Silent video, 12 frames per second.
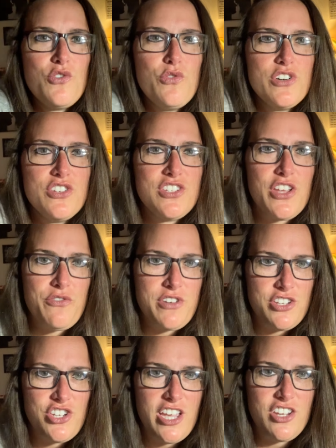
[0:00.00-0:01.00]
cortisone
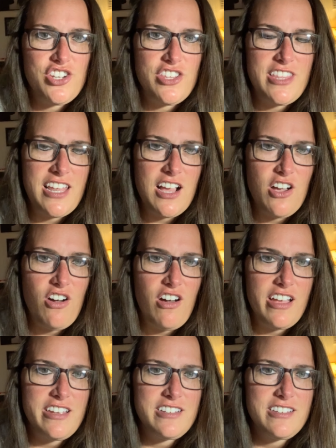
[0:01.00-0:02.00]
injection that I
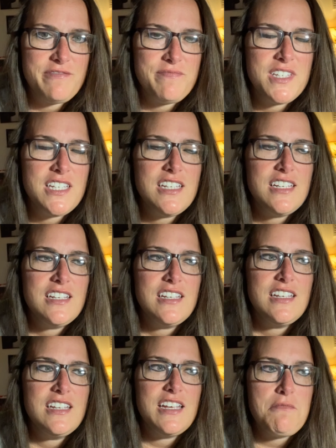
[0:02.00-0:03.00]
got
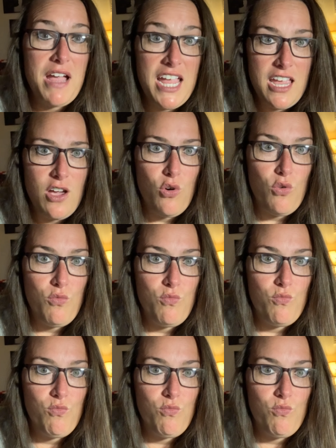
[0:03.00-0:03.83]
in my ankle